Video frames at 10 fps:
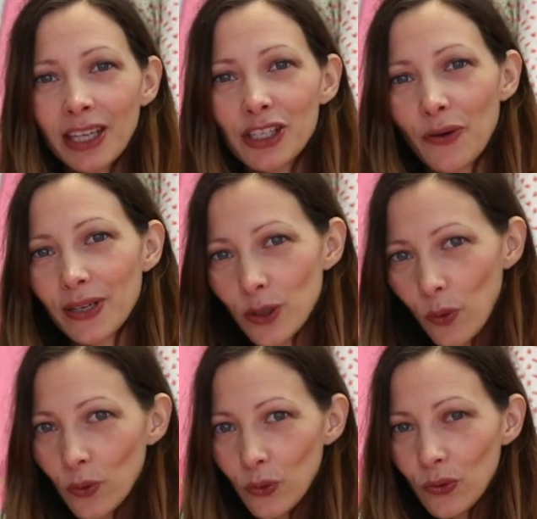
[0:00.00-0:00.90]
So it's
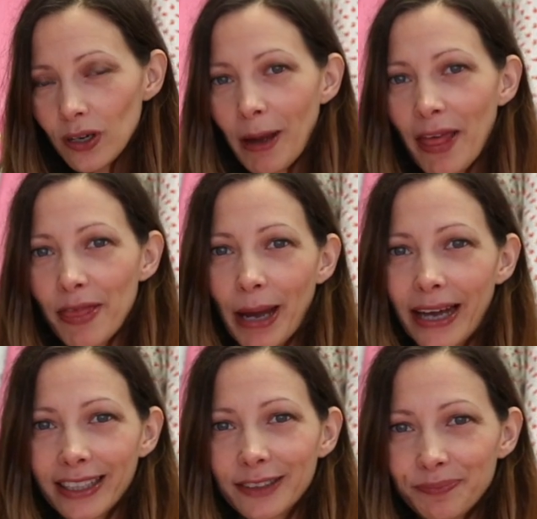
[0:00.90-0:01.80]
all about the
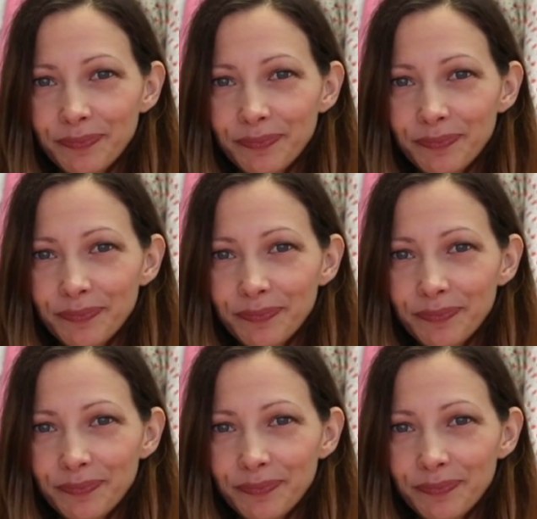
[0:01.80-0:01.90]
back,